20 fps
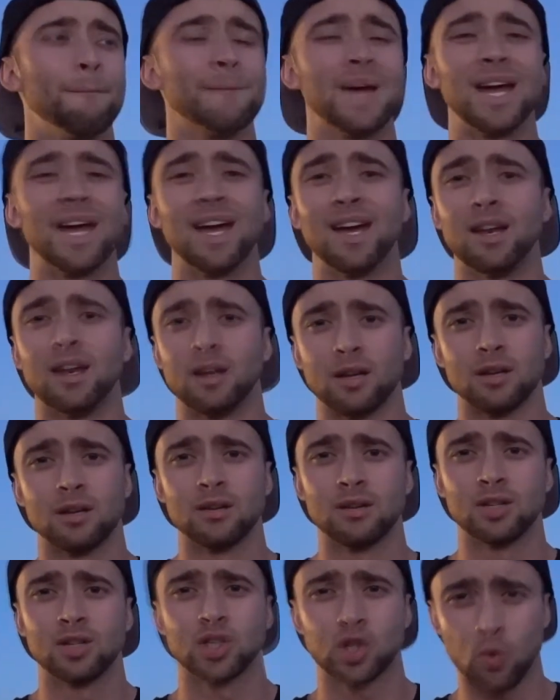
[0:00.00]
and
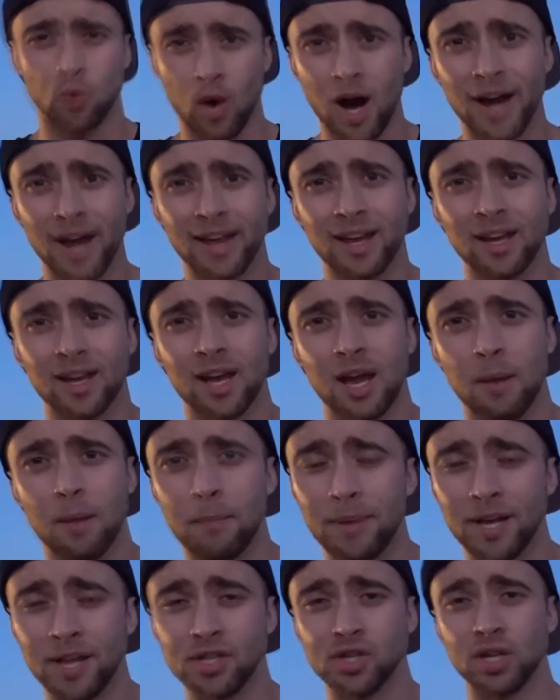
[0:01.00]
squatting and
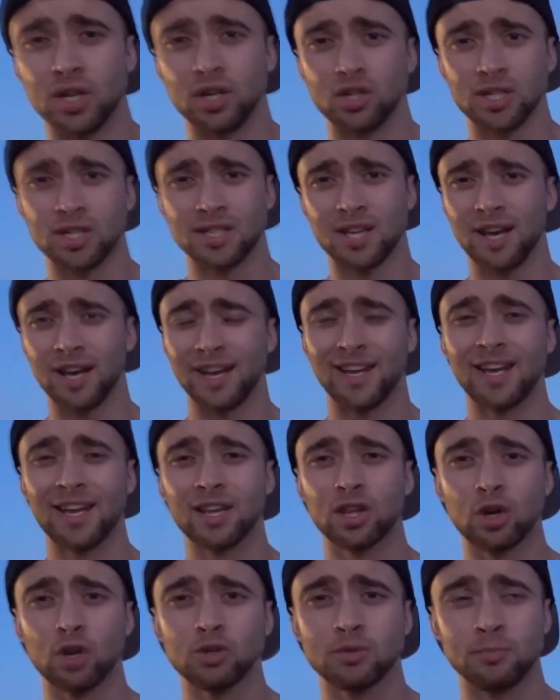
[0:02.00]
benching. Just
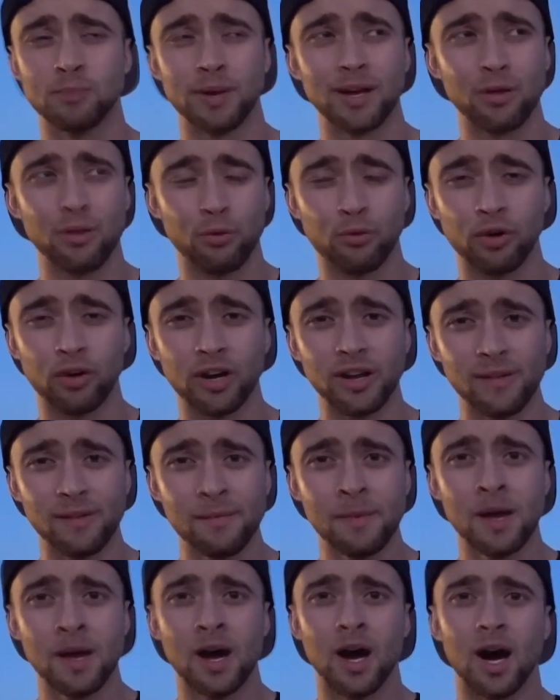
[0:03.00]
get those big 3
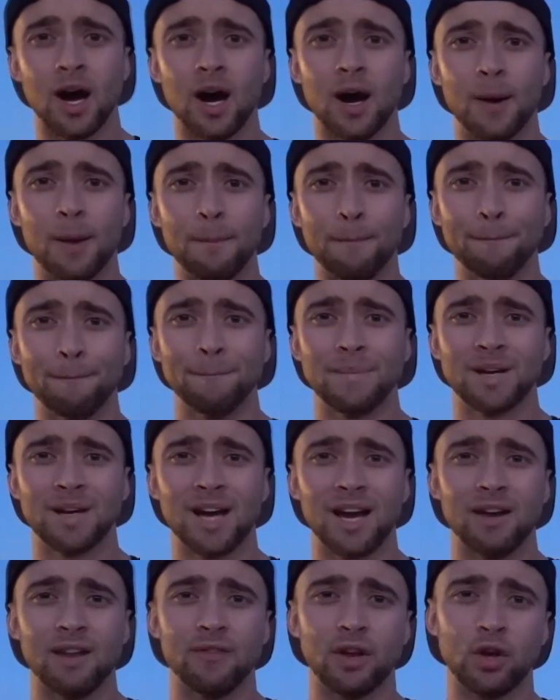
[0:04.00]

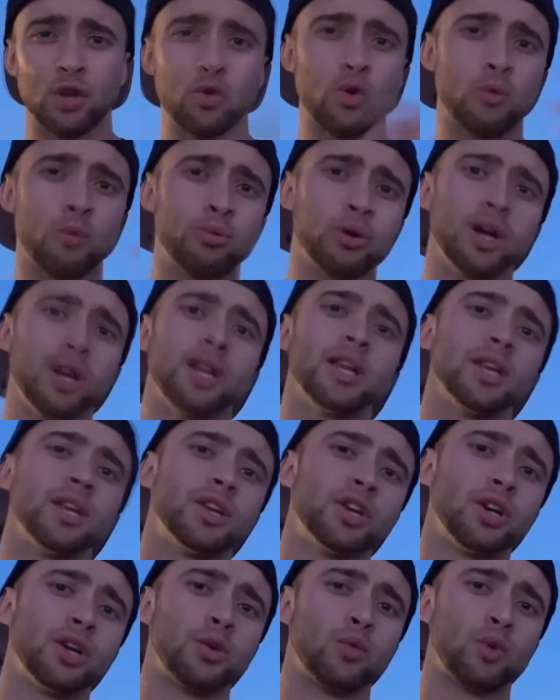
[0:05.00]
kind of incorporated
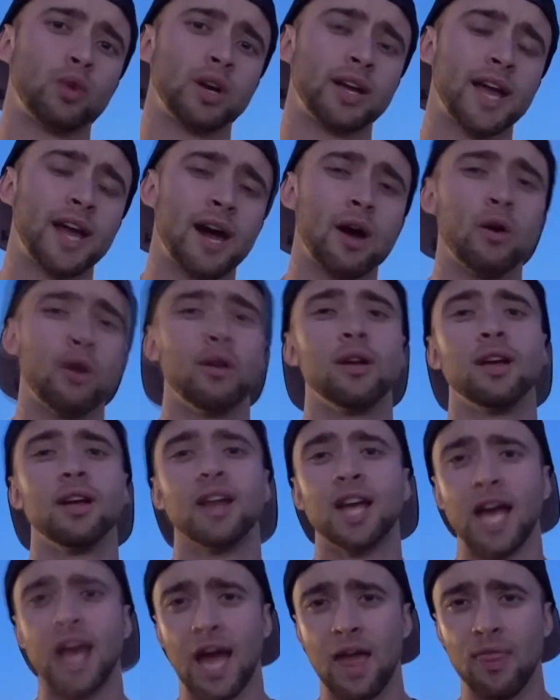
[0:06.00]
into your workout,
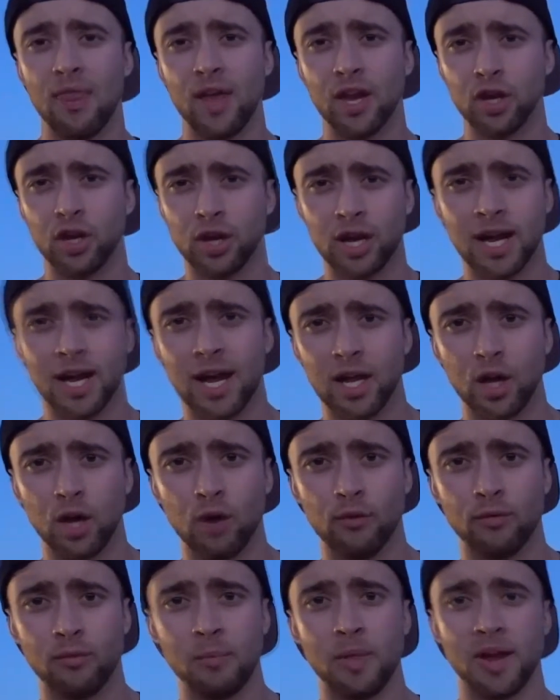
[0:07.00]
and then you can kind of
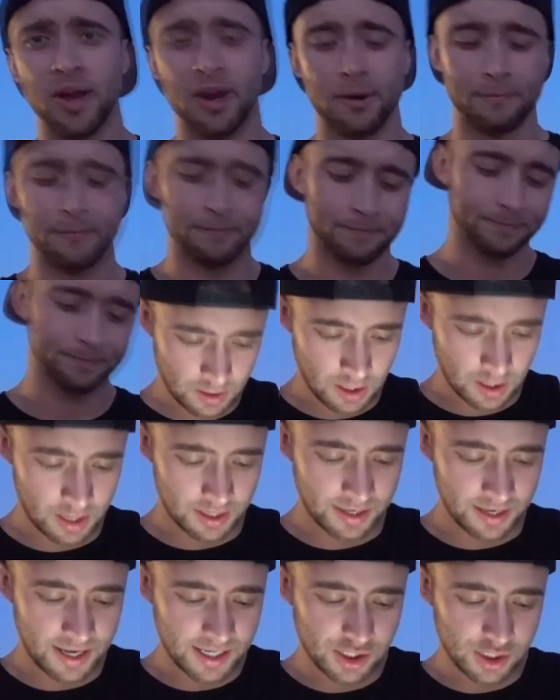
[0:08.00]
go from there.
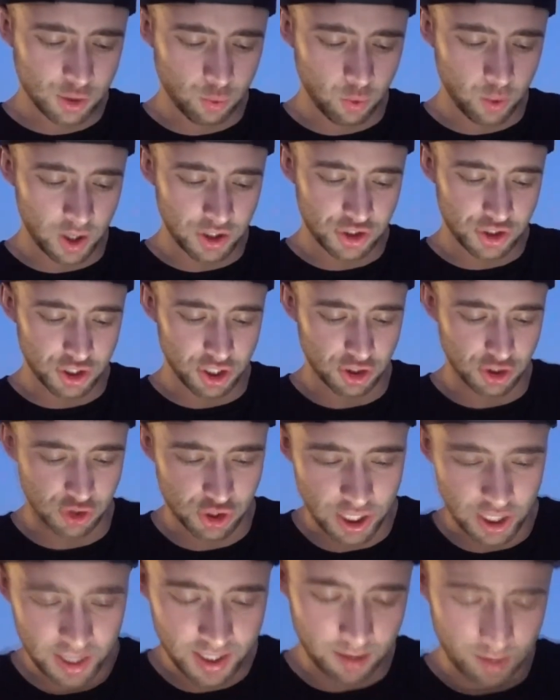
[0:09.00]
Next question,
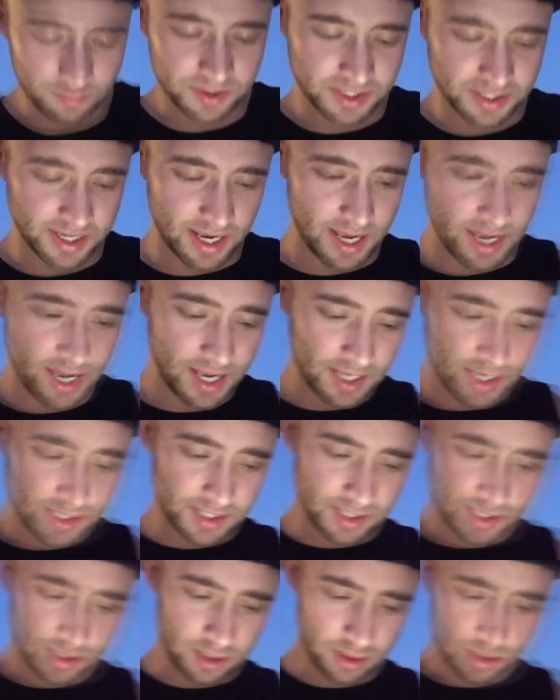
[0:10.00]
Jacob
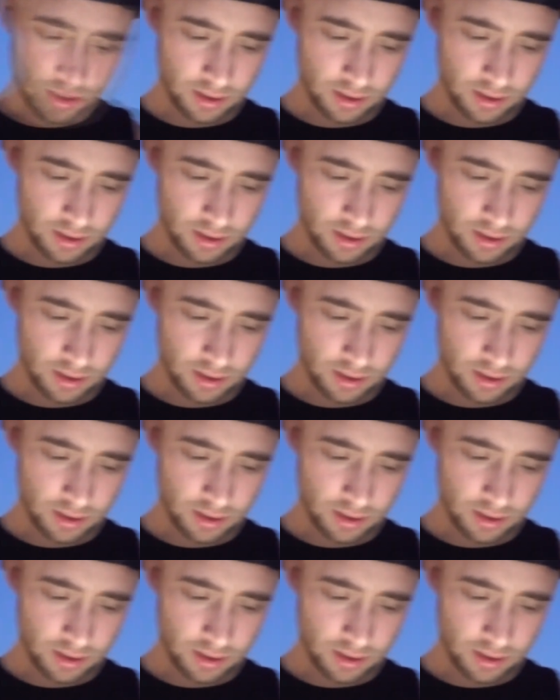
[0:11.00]
says,